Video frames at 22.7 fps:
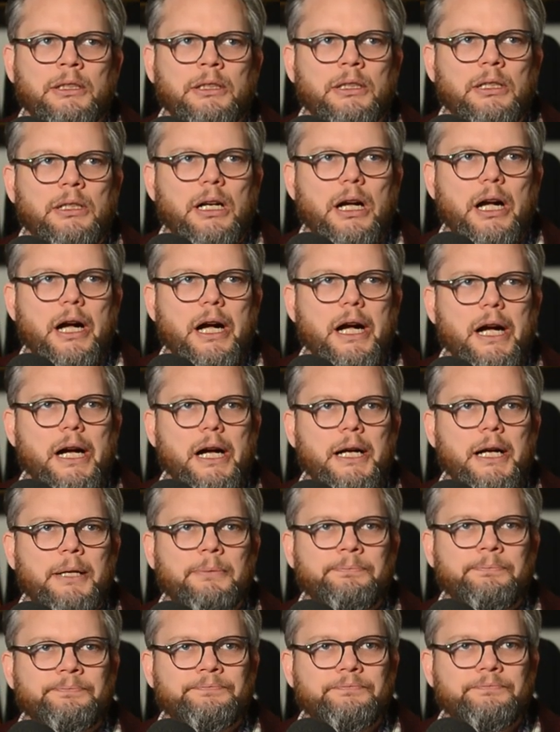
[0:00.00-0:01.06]

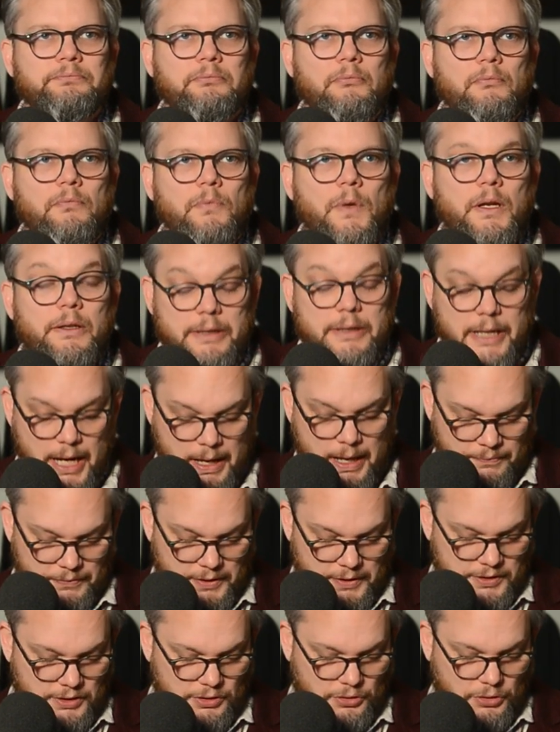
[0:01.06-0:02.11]
Um, yeah,
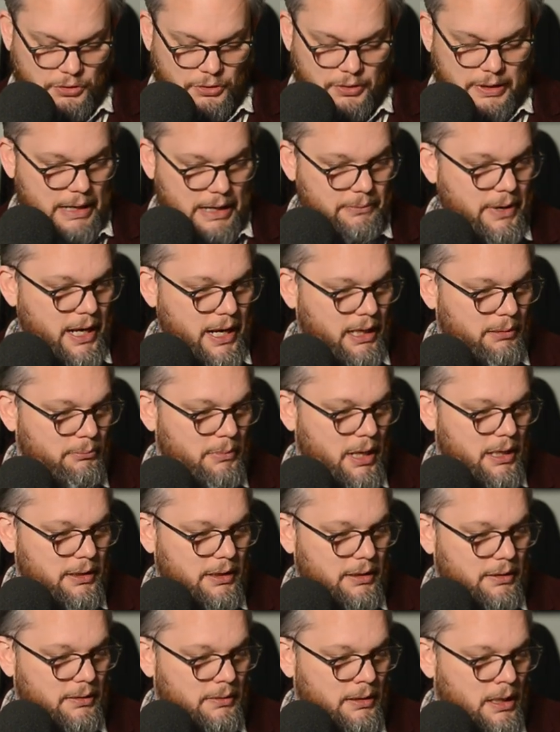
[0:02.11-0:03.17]
this is good. I recommend
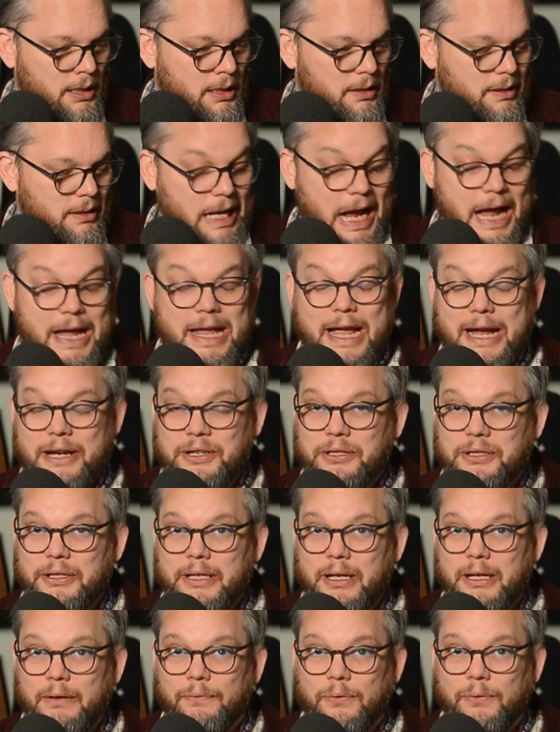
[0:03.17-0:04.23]
it. I
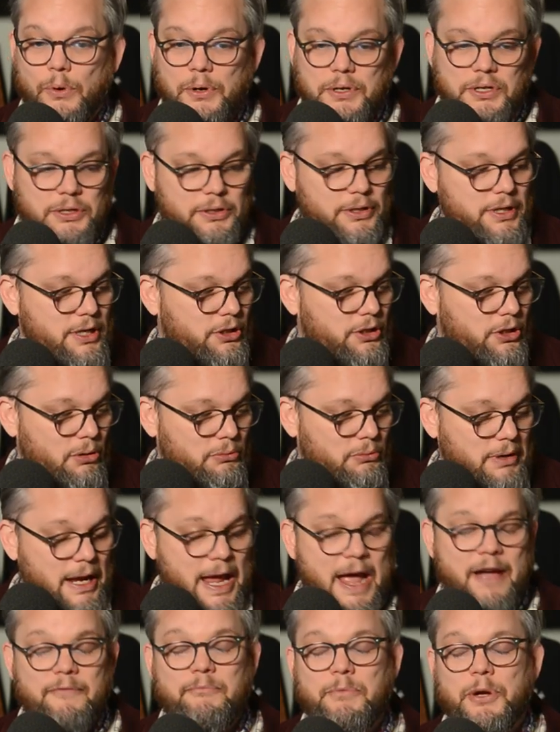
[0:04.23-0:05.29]
actually, unfortunately, don't
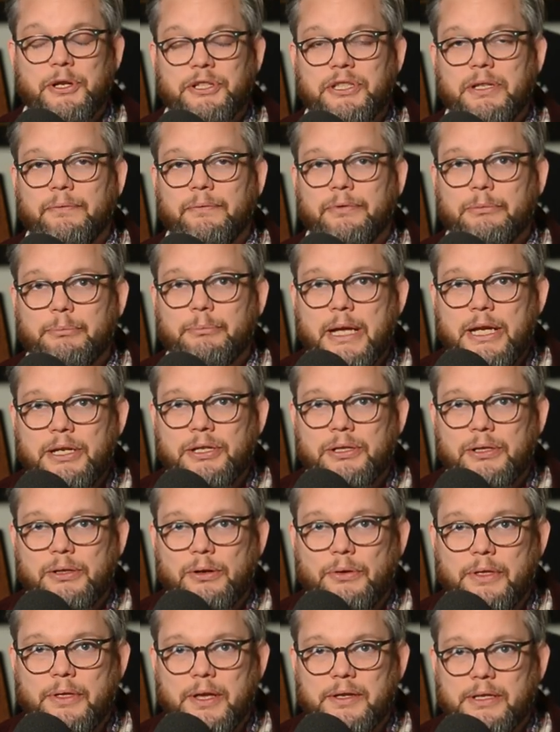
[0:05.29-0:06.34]
have much information
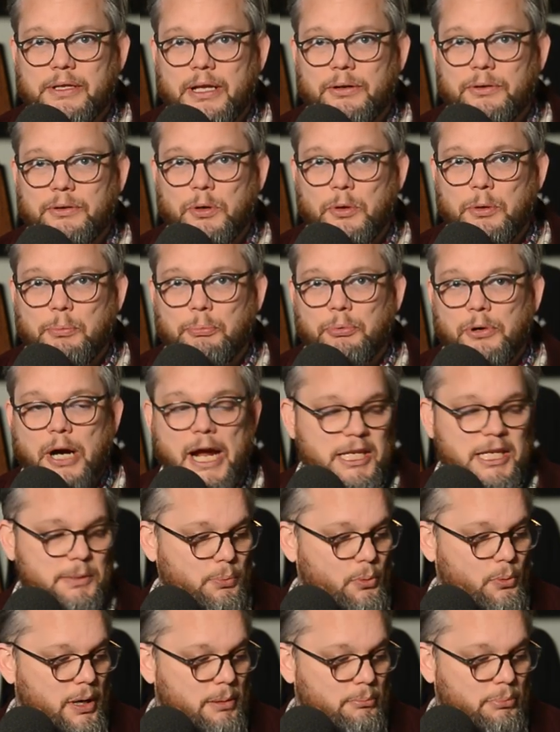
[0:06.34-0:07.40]
on this. I don't know the price
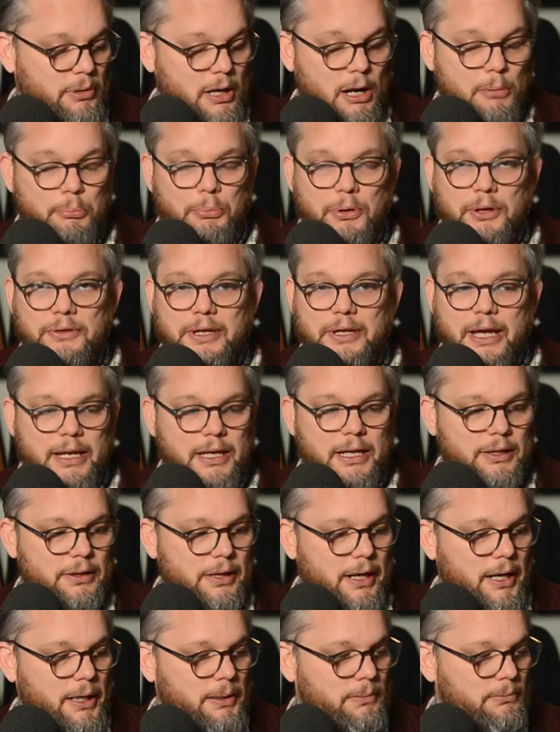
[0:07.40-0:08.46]
point, but I'll put that in
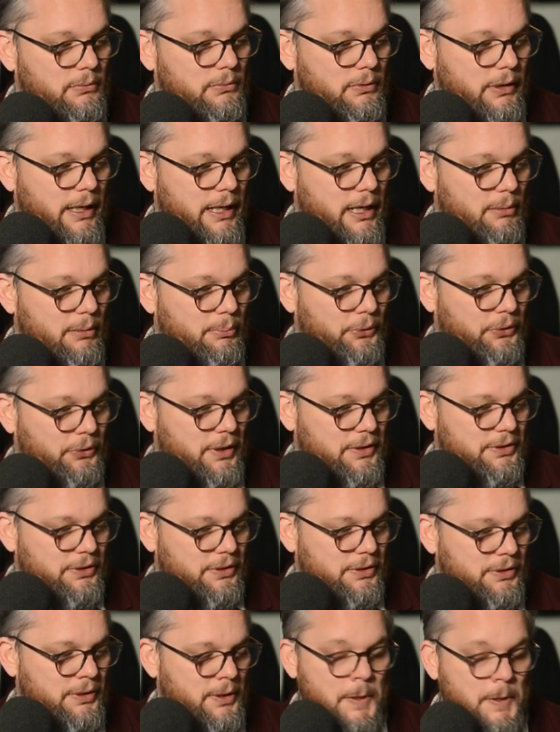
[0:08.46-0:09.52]
there later. But this
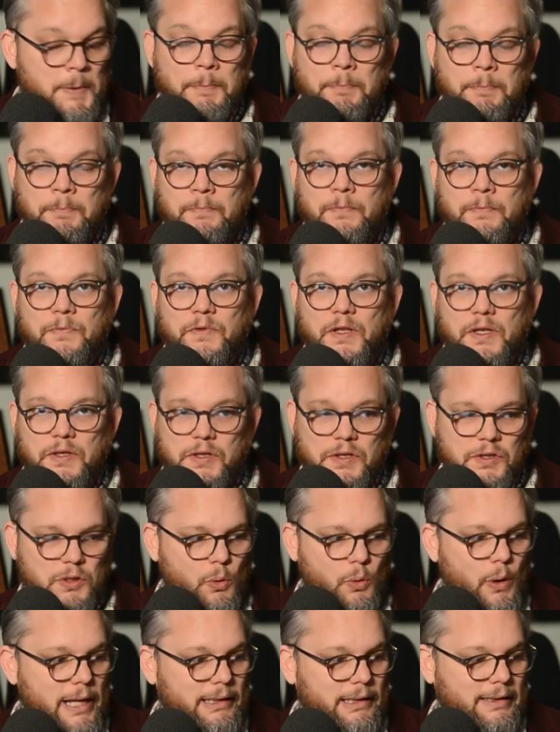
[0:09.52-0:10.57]
is this is
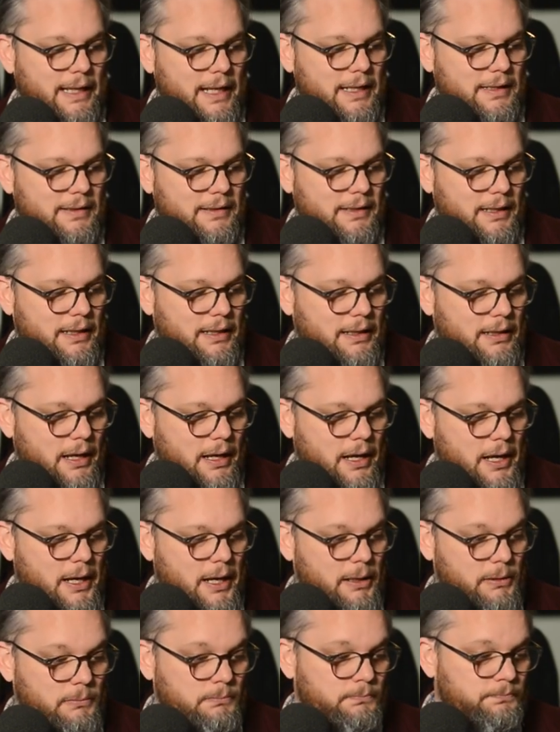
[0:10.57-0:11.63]
quite tasty.
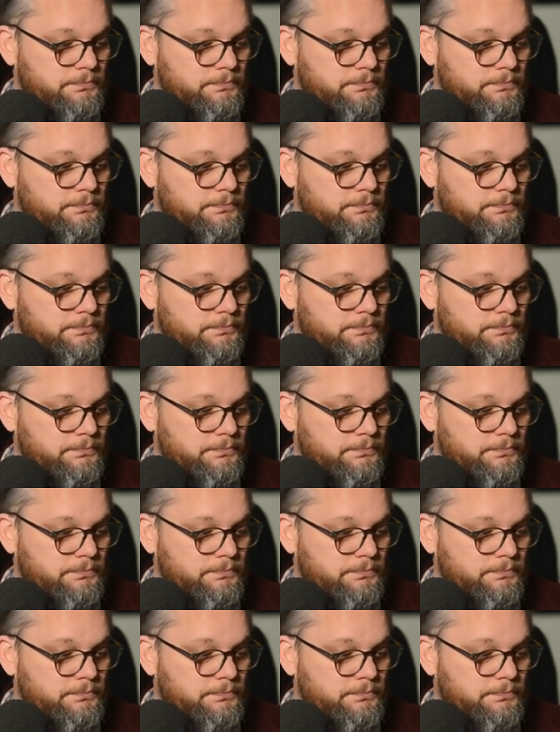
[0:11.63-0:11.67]
Um,